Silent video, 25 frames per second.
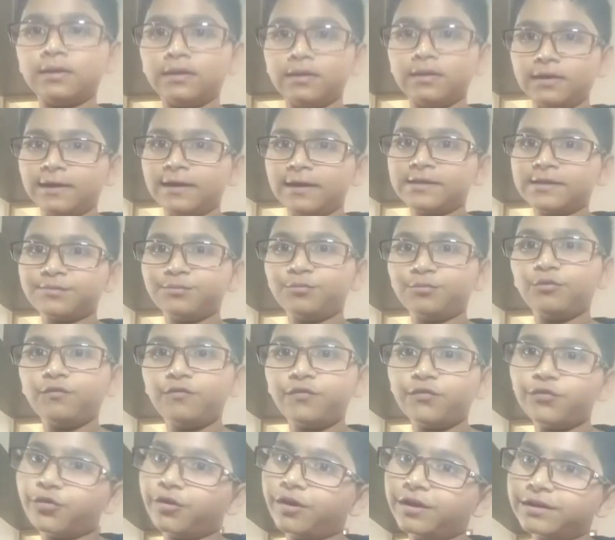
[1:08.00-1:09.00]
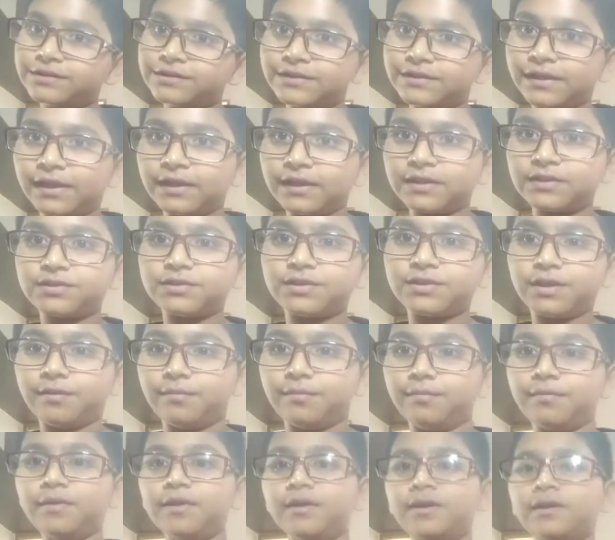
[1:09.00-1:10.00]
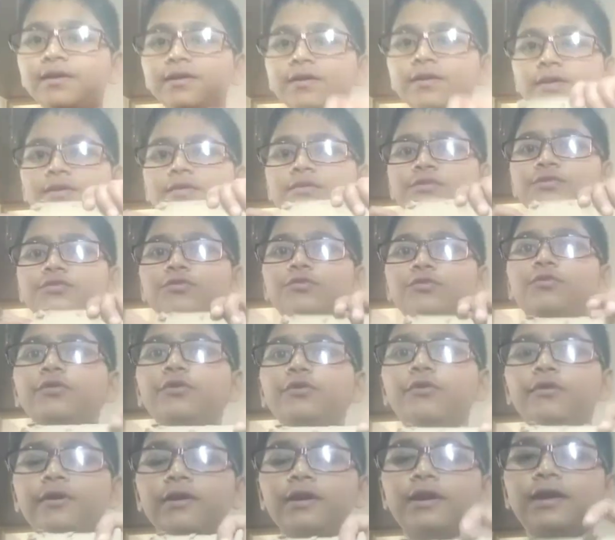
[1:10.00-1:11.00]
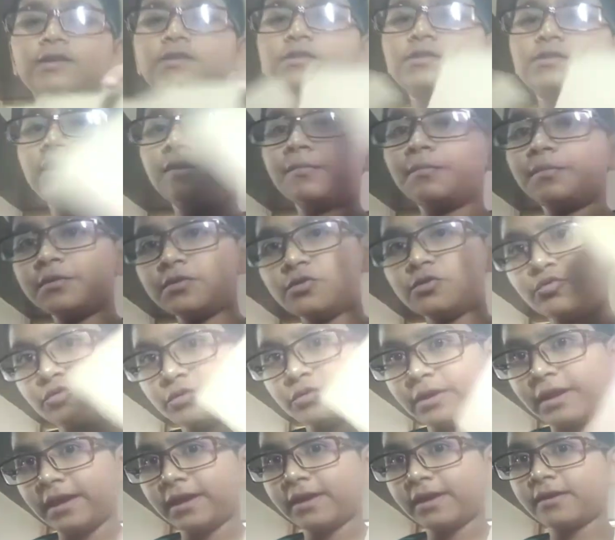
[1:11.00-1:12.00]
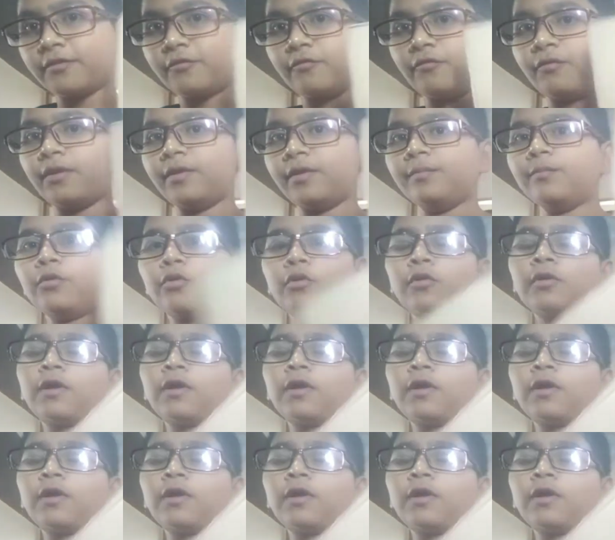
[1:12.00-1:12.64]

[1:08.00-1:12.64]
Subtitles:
Let's move towards next step. So, your next step is to take one more